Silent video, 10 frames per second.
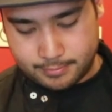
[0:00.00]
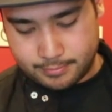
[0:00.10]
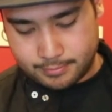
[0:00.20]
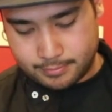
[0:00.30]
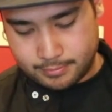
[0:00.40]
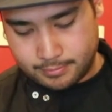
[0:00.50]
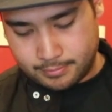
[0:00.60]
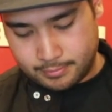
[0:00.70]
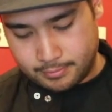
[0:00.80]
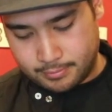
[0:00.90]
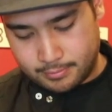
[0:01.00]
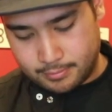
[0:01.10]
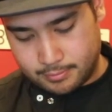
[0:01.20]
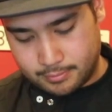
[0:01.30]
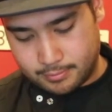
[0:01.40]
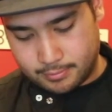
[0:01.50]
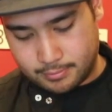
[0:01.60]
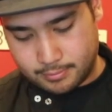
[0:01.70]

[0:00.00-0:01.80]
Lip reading: [no speech]